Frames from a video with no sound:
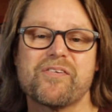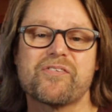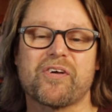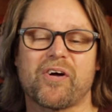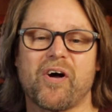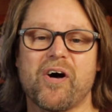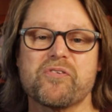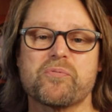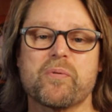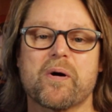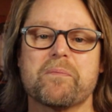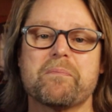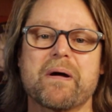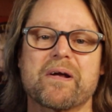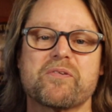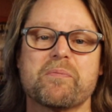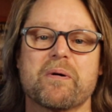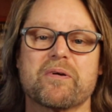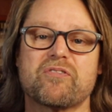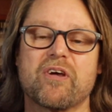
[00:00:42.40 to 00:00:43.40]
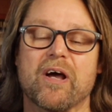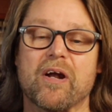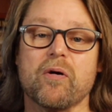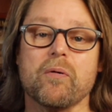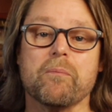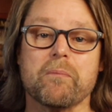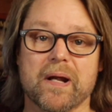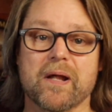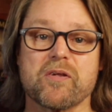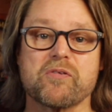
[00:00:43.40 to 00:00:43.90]
So guys, welcome back to my channel.
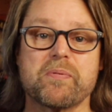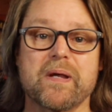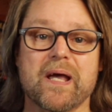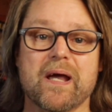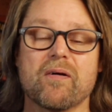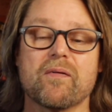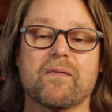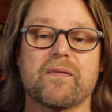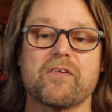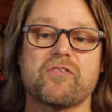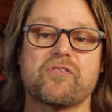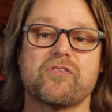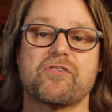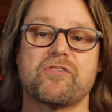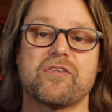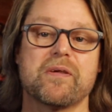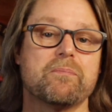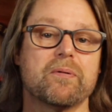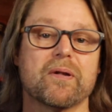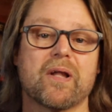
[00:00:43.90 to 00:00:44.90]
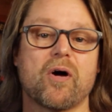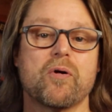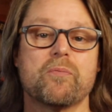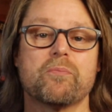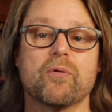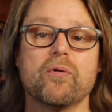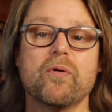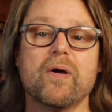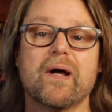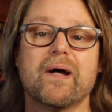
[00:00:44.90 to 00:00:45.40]
My name's Pierre and this is Simple
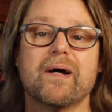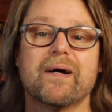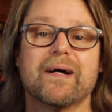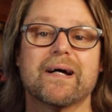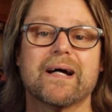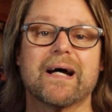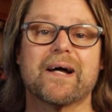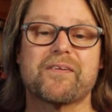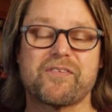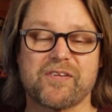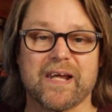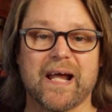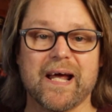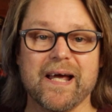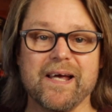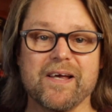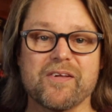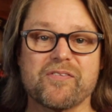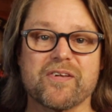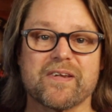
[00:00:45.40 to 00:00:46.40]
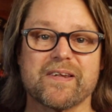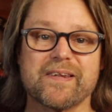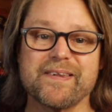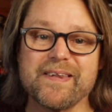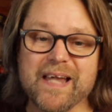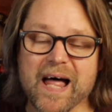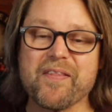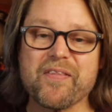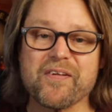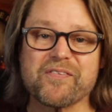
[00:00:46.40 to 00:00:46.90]
Homebrew. Today is
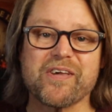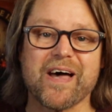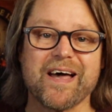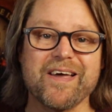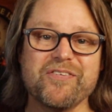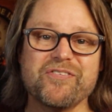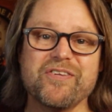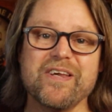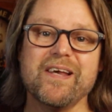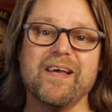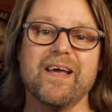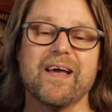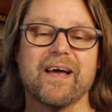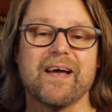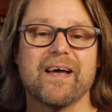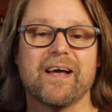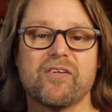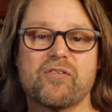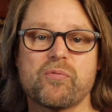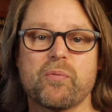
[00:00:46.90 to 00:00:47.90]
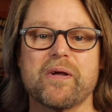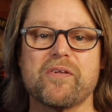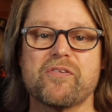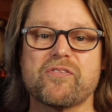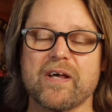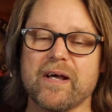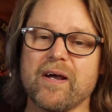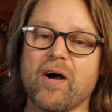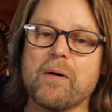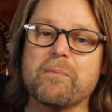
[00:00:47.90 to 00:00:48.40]
another tasting. It's
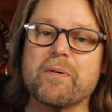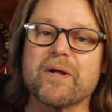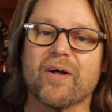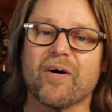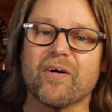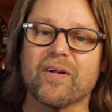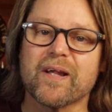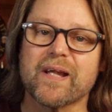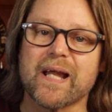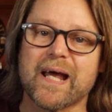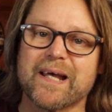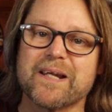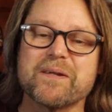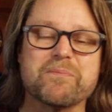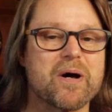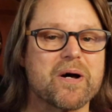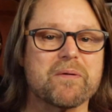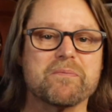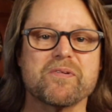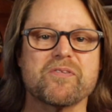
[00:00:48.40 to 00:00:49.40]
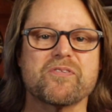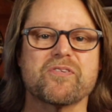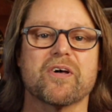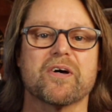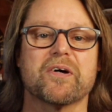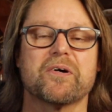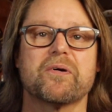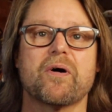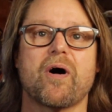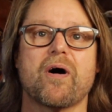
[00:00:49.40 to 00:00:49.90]
Wednesday. I'm on holiday at the moment,
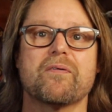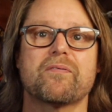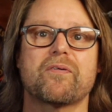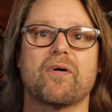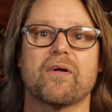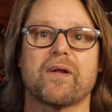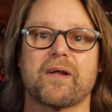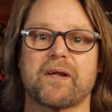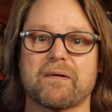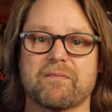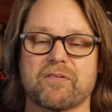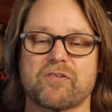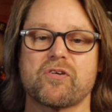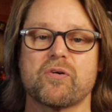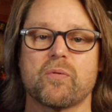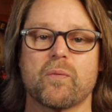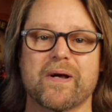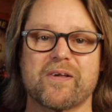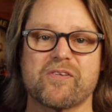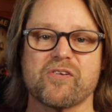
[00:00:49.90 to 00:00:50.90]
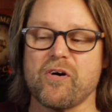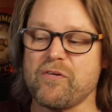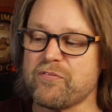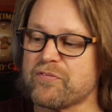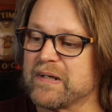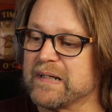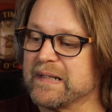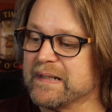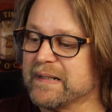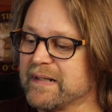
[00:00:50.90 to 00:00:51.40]
so I've got another 2 weeks off.
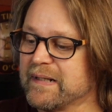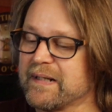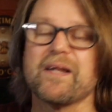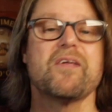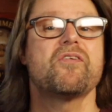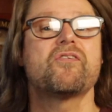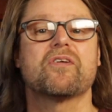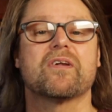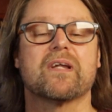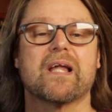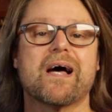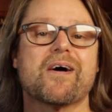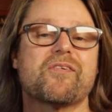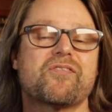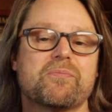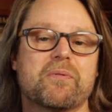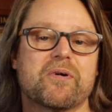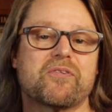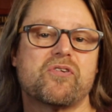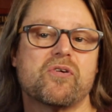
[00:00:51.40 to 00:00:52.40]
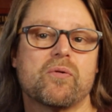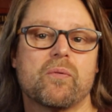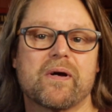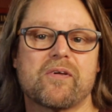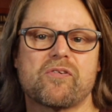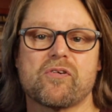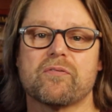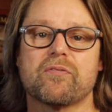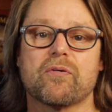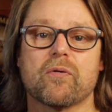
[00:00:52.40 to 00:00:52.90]
This is the last of my 2
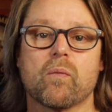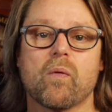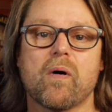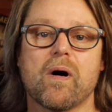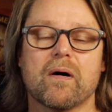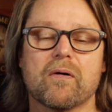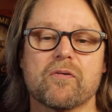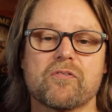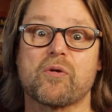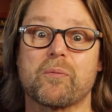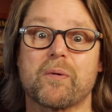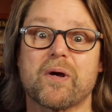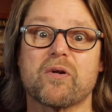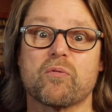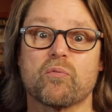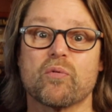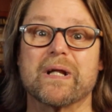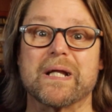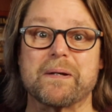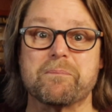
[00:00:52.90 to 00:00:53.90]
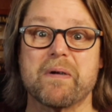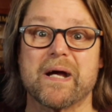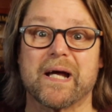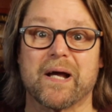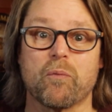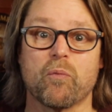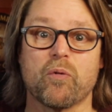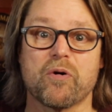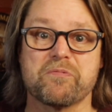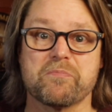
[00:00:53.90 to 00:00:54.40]
weeks off for a while, so I'm going to really make
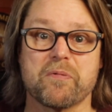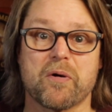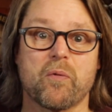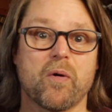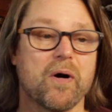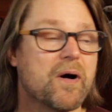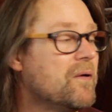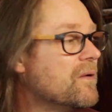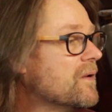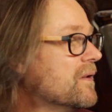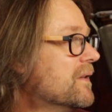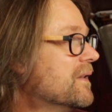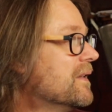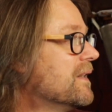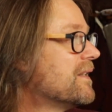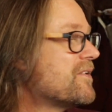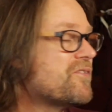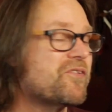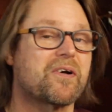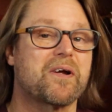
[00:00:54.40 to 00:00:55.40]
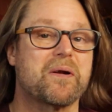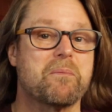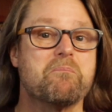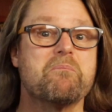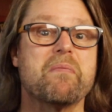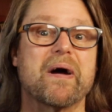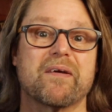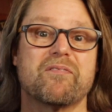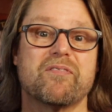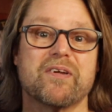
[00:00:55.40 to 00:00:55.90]
it worth my while. So I'm going to
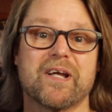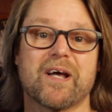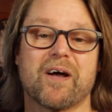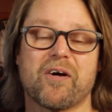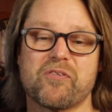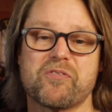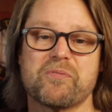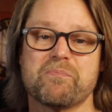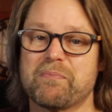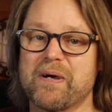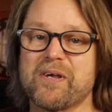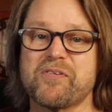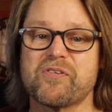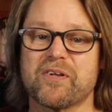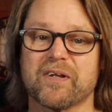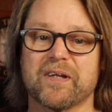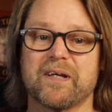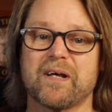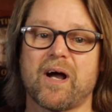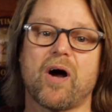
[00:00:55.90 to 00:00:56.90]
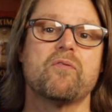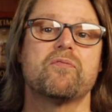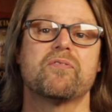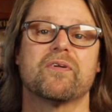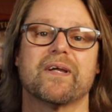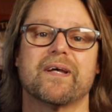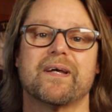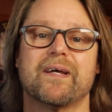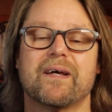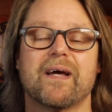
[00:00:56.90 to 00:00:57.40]
make videos. Basically,
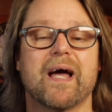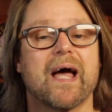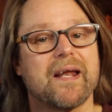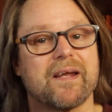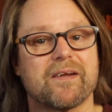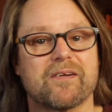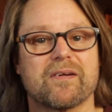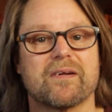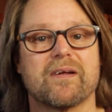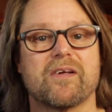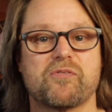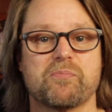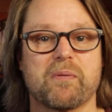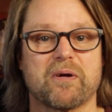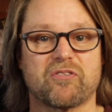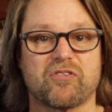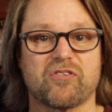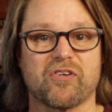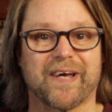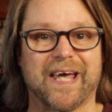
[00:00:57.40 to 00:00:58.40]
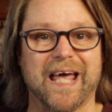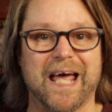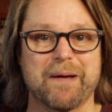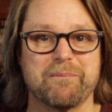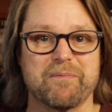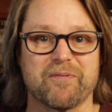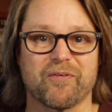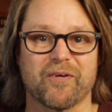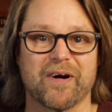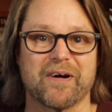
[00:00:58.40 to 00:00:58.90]
hopefully, edit as much as I can
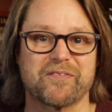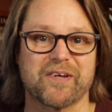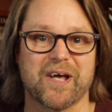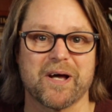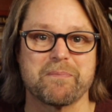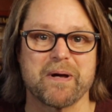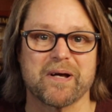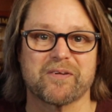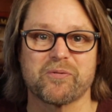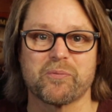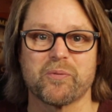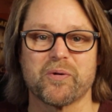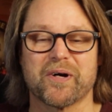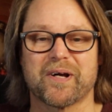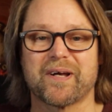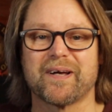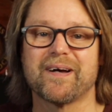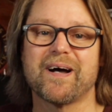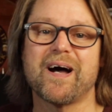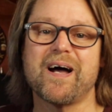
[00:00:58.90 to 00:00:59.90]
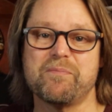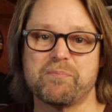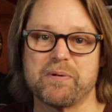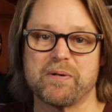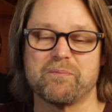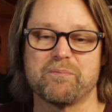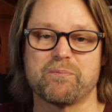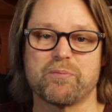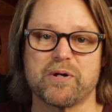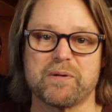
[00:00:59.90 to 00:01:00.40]
before I have to go back to work. I have
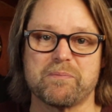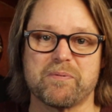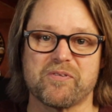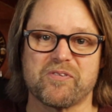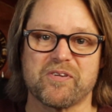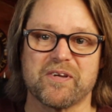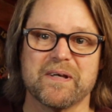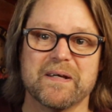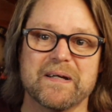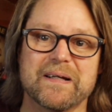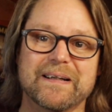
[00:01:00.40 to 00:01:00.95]
been pretty busy.